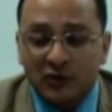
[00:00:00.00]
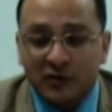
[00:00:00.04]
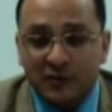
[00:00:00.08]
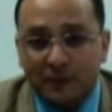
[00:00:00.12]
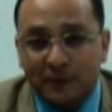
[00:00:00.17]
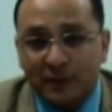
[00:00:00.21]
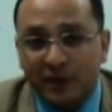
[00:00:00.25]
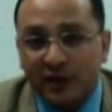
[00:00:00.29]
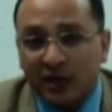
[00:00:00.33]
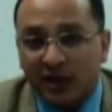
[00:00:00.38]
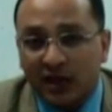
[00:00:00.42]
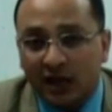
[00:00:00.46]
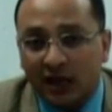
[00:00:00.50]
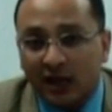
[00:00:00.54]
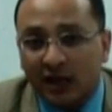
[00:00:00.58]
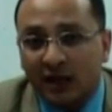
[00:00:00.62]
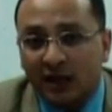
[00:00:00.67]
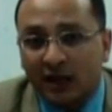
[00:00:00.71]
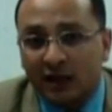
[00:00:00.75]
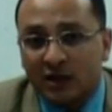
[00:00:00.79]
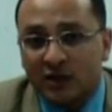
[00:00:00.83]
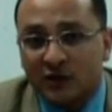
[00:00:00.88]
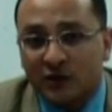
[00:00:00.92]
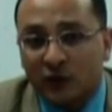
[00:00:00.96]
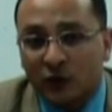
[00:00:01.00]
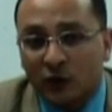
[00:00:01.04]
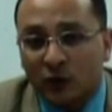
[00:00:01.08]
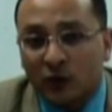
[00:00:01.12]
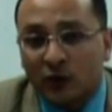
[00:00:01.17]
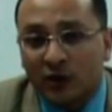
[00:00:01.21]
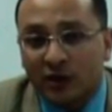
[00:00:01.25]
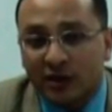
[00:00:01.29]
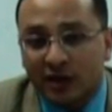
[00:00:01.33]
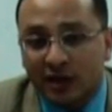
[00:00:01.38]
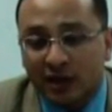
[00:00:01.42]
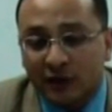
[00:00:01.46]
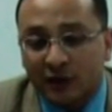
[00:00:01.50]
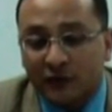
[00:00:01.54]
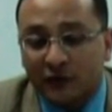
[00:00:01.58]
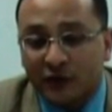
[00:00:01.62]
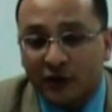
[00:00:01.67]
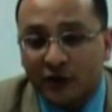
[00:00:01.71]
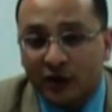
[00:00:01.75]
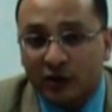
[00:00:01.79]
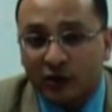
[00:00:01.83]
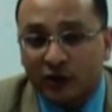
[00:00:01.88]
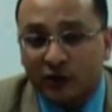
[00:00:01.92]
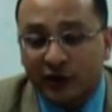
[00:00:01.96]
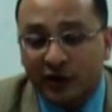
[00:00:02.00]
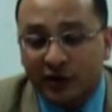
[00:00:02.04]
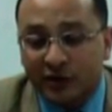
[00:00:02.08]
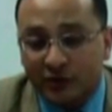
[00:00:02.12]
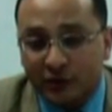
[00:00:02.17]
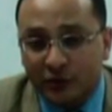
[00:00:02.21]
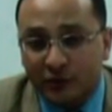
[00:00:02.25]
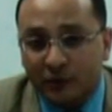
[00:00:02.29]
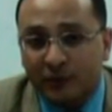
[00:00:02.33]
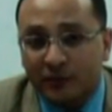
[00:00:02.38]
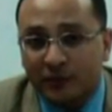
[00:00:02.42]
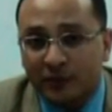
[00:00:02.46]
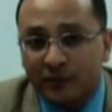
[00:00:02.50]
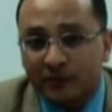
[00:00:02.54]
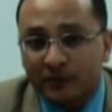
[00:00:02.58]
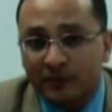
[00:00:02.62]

speak English fluently in front of a group?